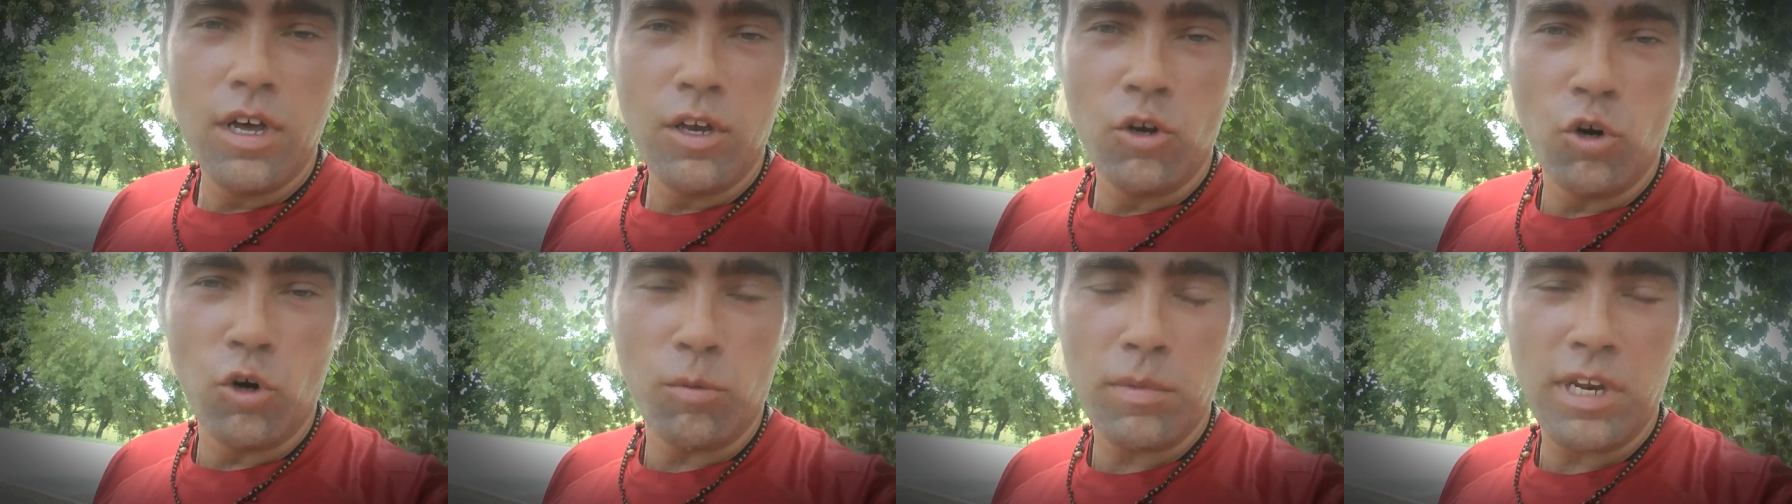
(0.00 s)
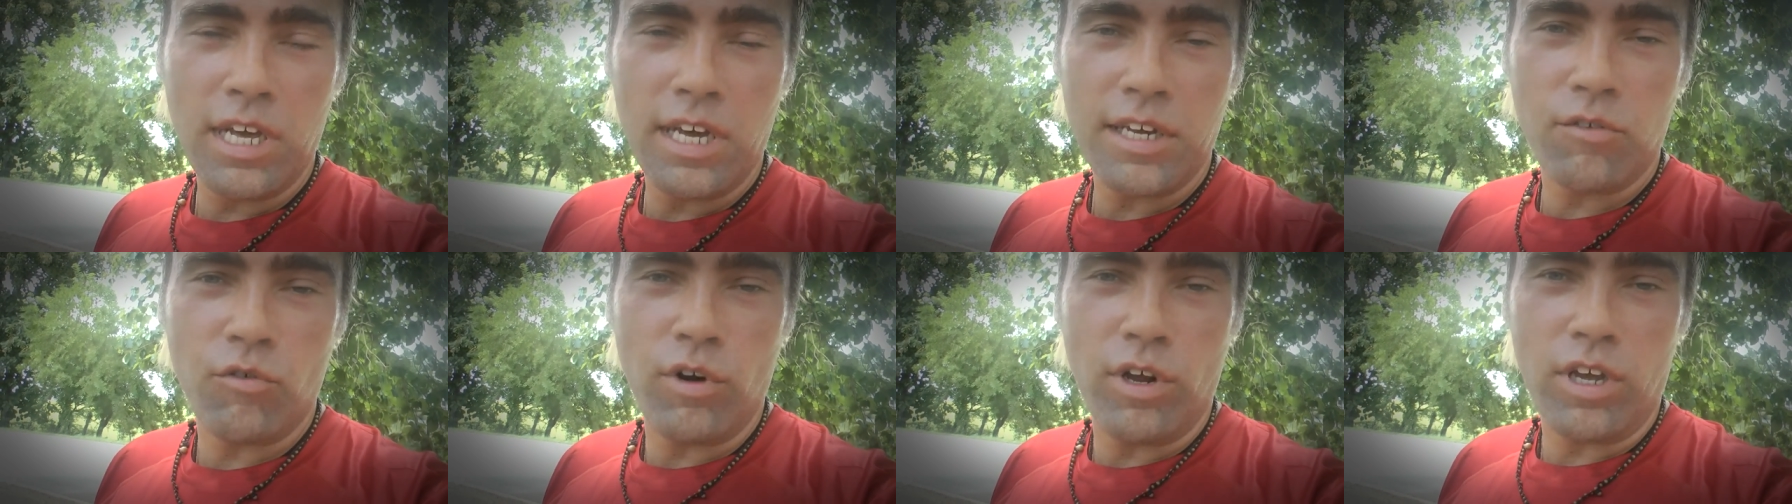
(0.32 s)

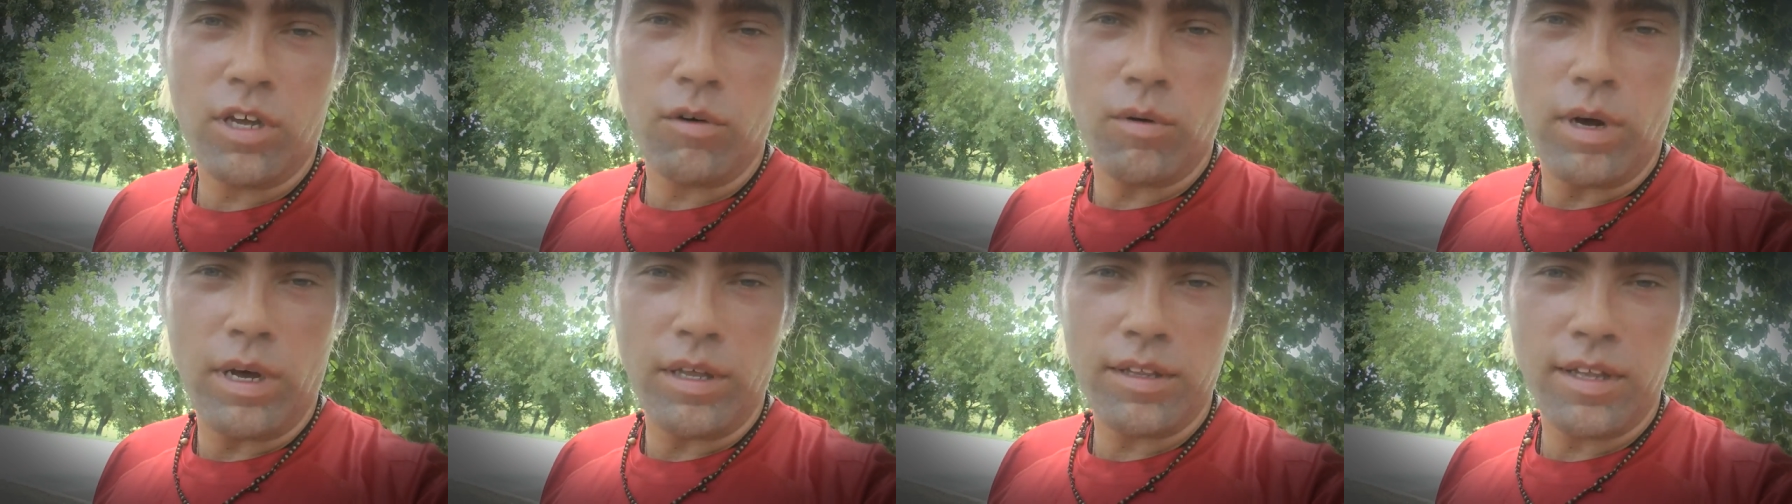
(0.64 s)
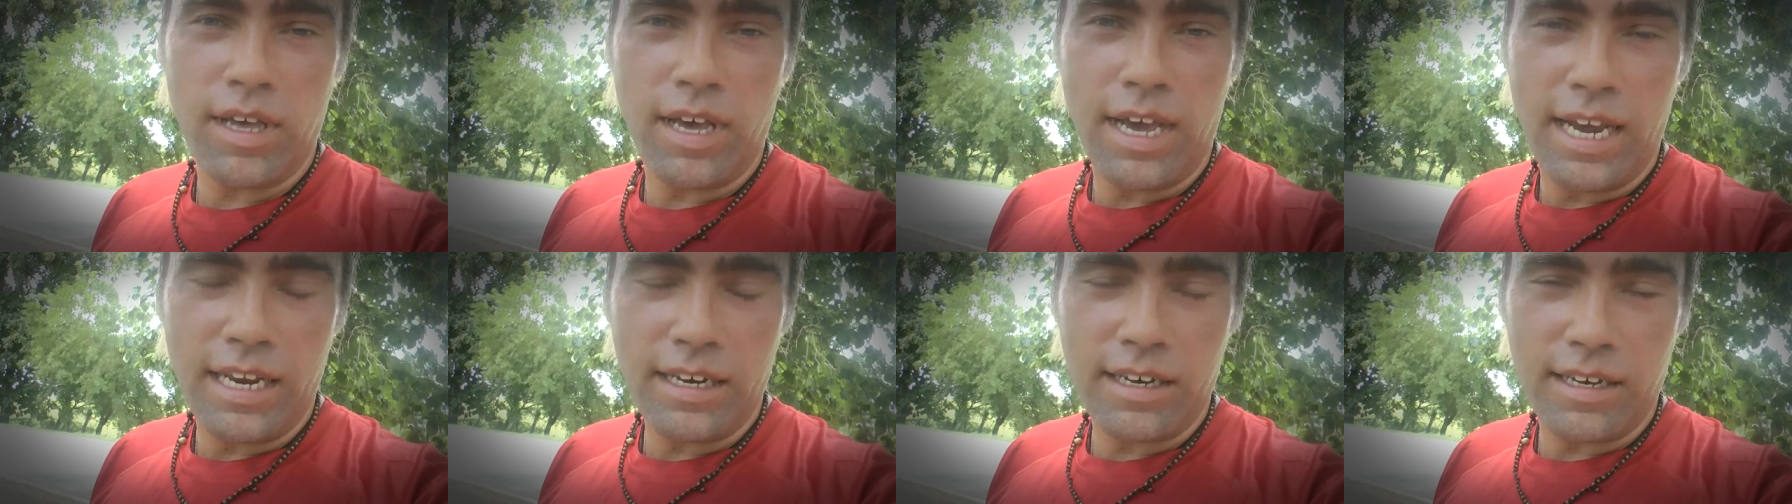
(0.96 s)
Normally I drink around
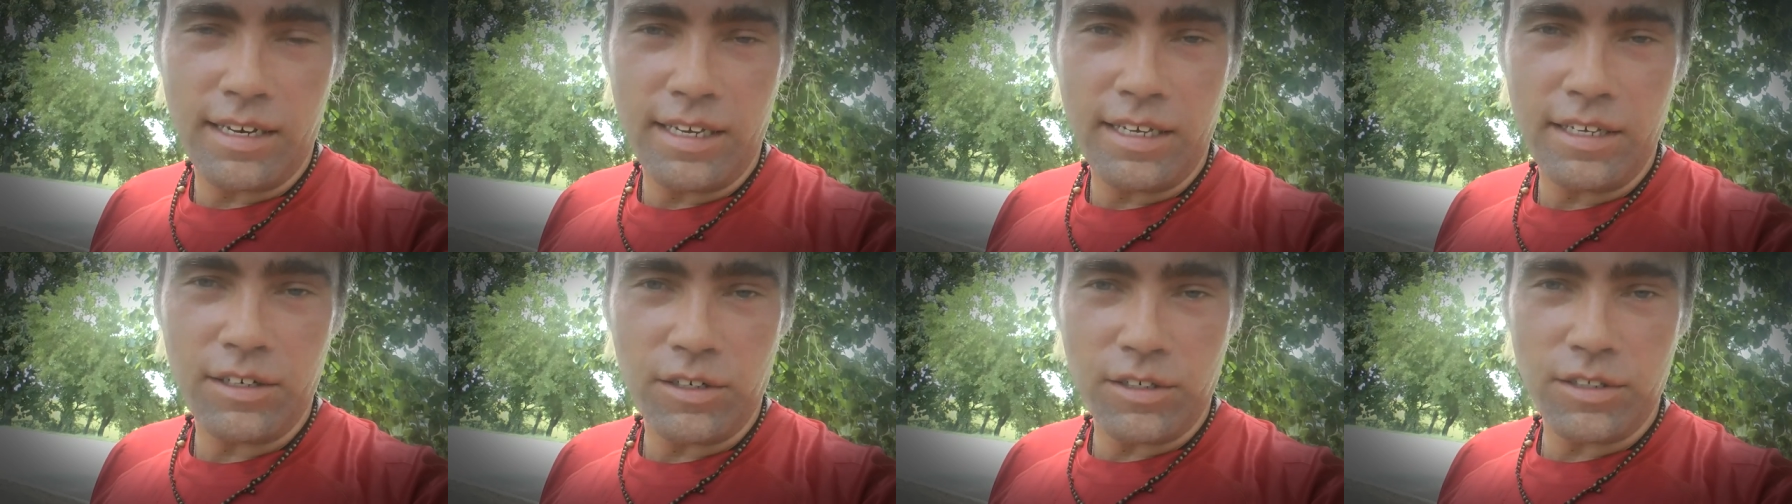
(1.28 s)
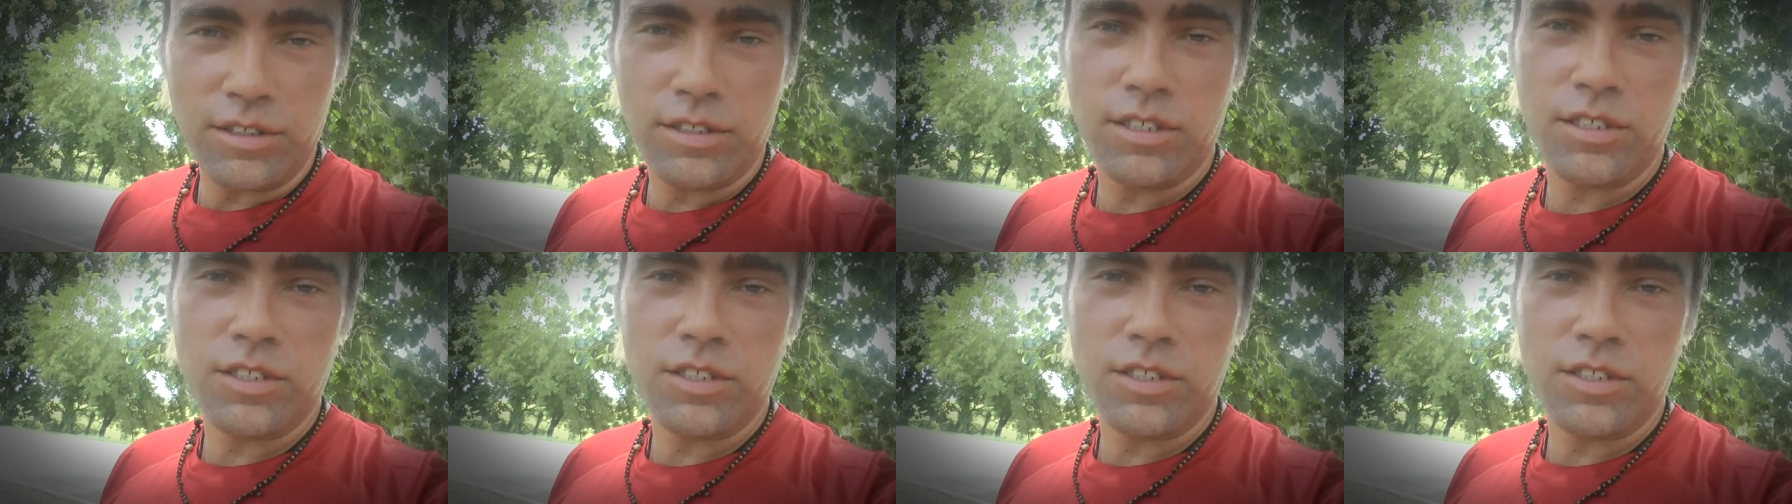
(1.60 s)
8 liters,